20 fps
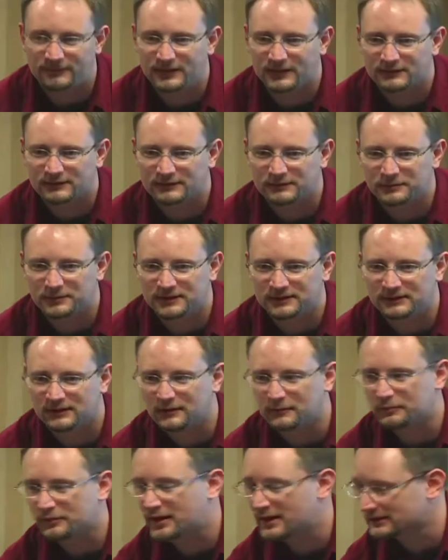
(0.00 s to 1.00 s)
or not
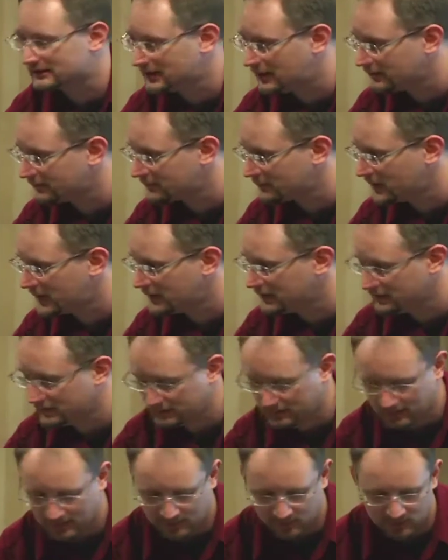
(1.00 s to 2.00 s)
fixed, but blocked out
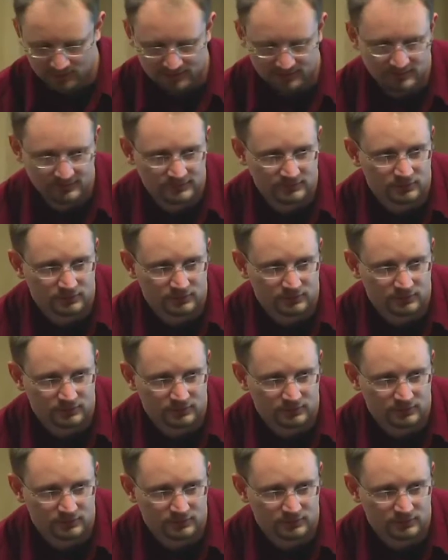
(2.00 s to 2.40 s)
from IE,